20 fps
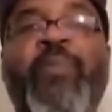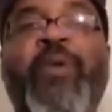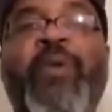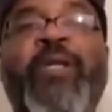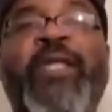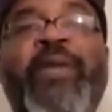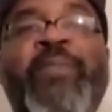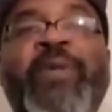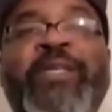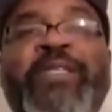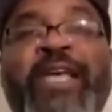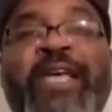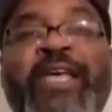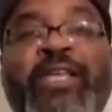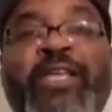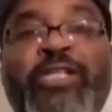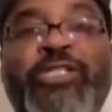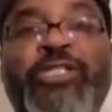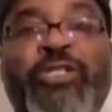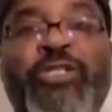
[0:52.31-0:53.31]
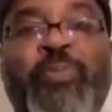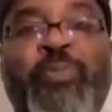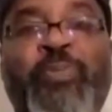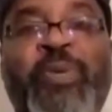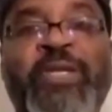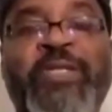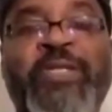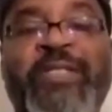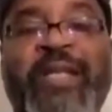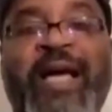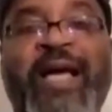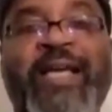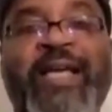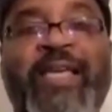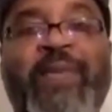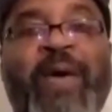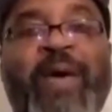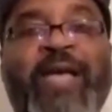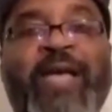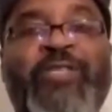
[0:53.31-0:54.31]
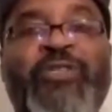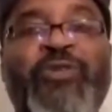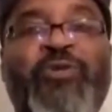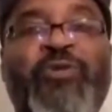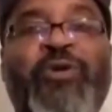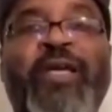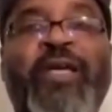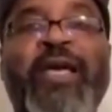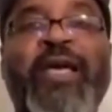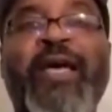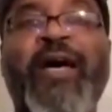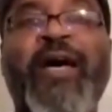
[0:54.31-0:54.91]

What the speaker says: But let me tell you this little piece, and I'll get back to it.